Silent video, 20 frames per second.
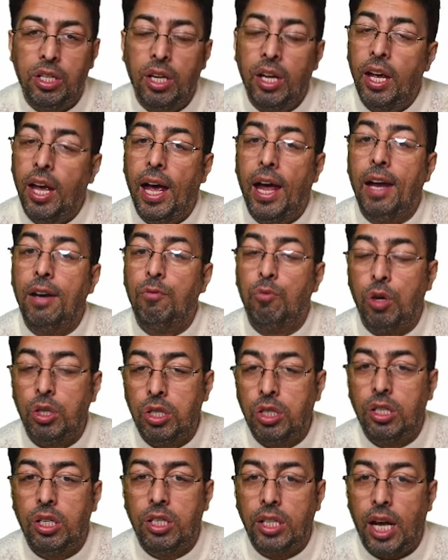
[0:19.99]
and what are the
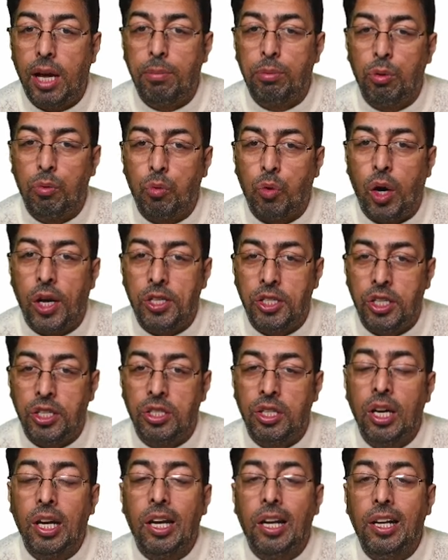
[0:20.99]
types of questions
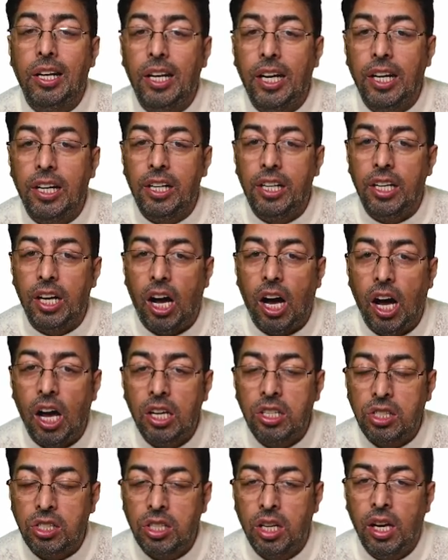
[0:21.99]
lately asked